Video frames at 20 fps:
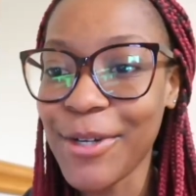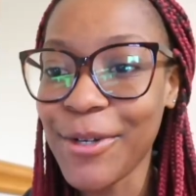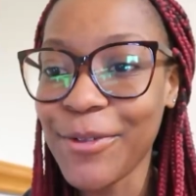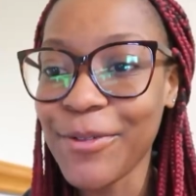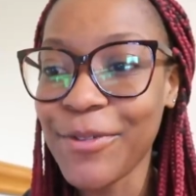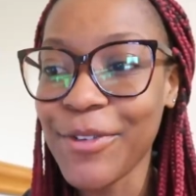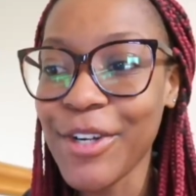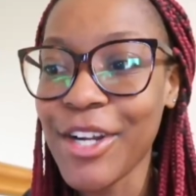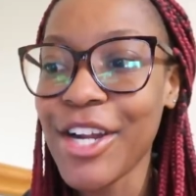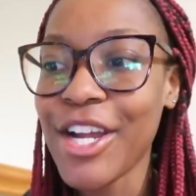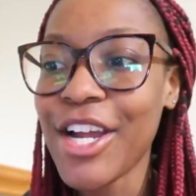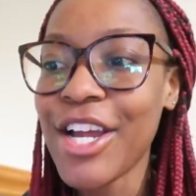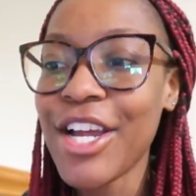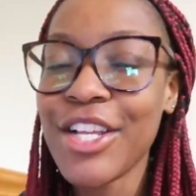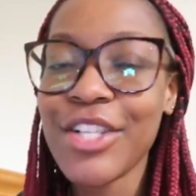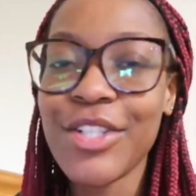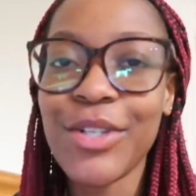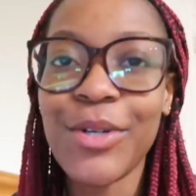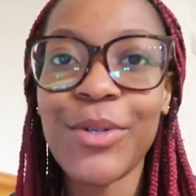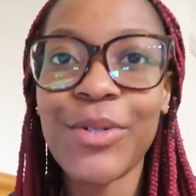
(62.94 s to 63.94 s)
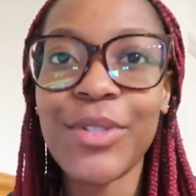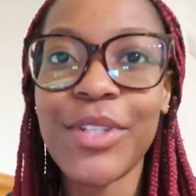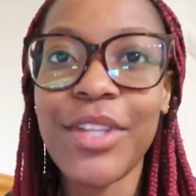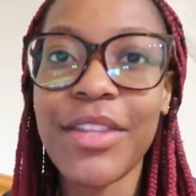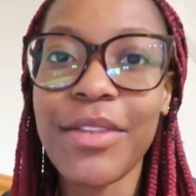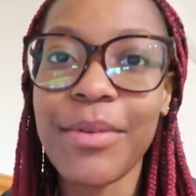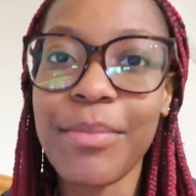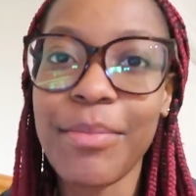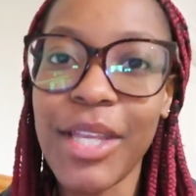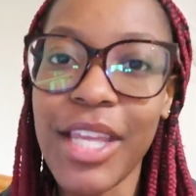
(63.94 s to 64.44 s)
over so
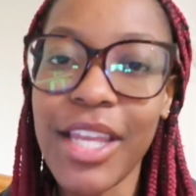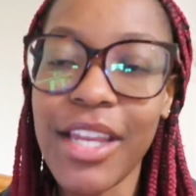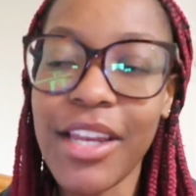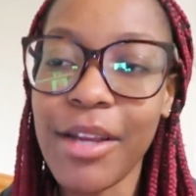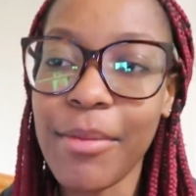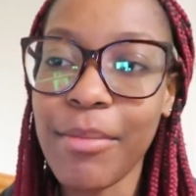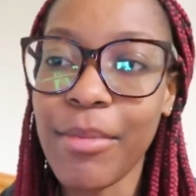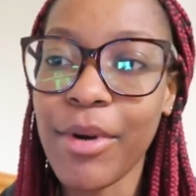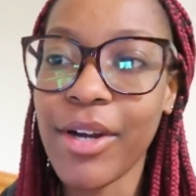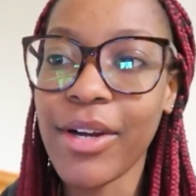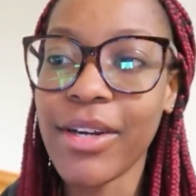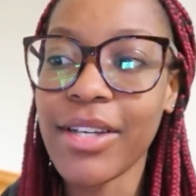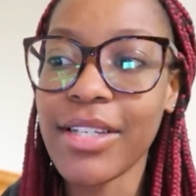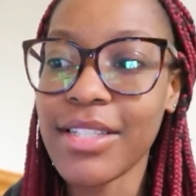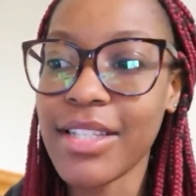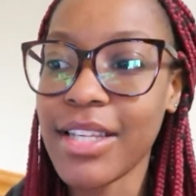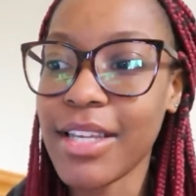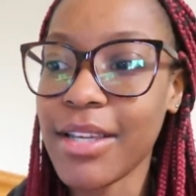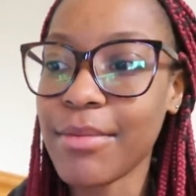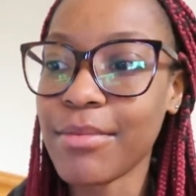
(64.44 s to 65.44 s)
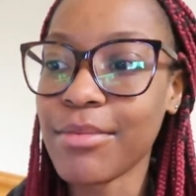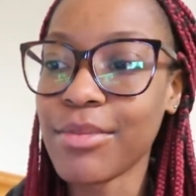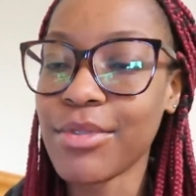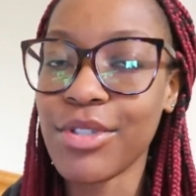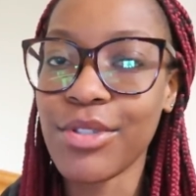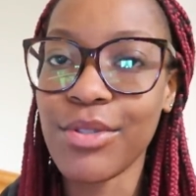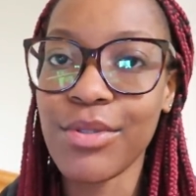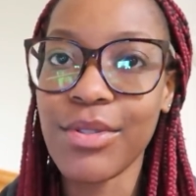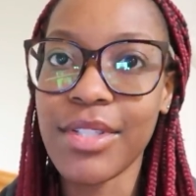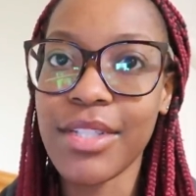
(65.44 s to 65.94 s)
only the beginning part is him
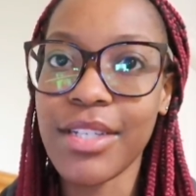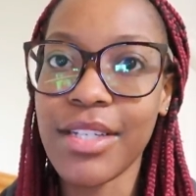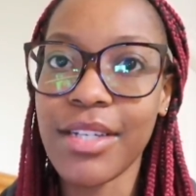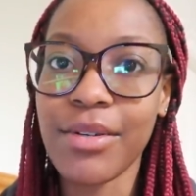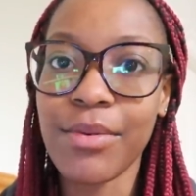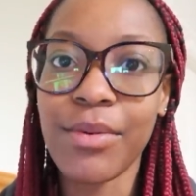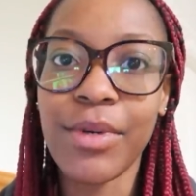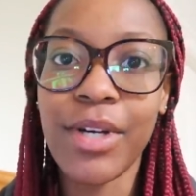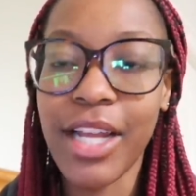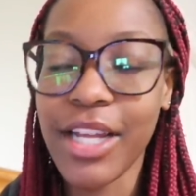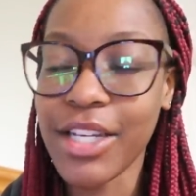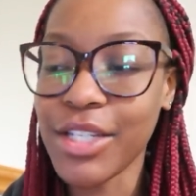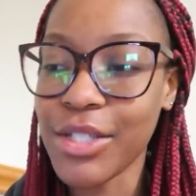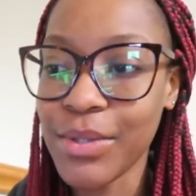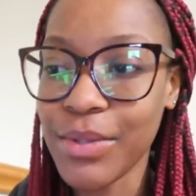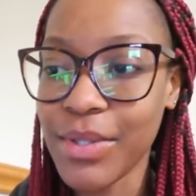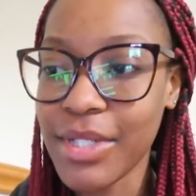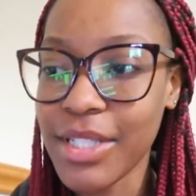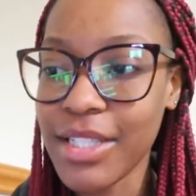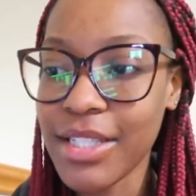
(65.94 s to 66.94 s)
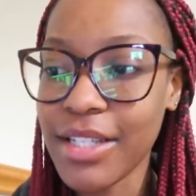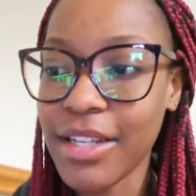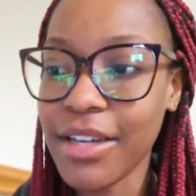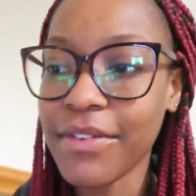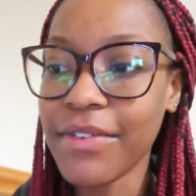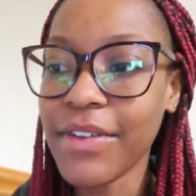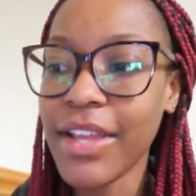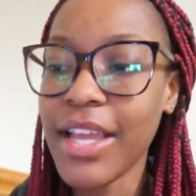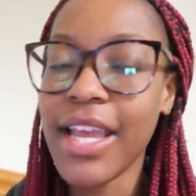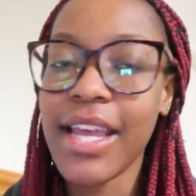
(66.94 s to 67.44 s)
choosing what I do and
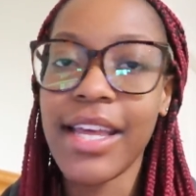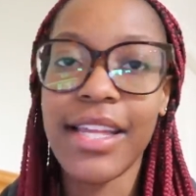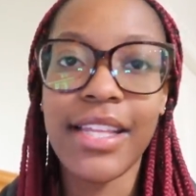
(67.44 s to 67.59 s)
stuff